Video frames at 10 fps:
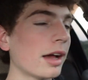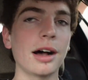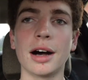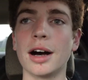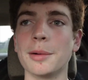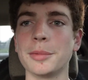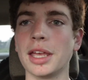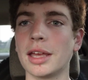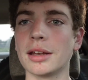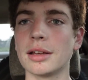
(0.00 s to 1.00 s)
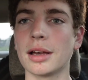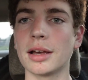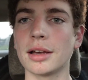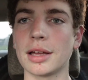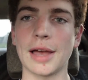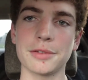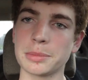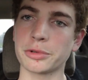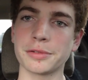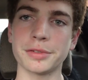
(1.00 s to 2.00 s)
and have
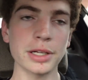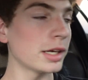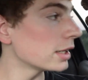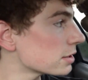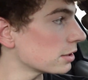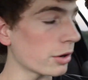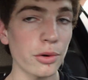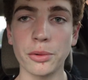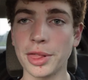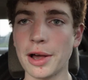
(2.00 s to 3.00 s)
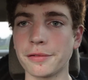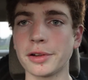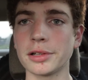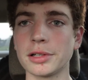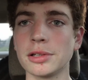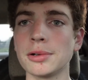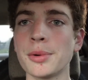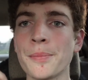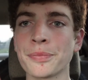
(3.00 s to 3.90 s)
some more fun in it. So without further ado,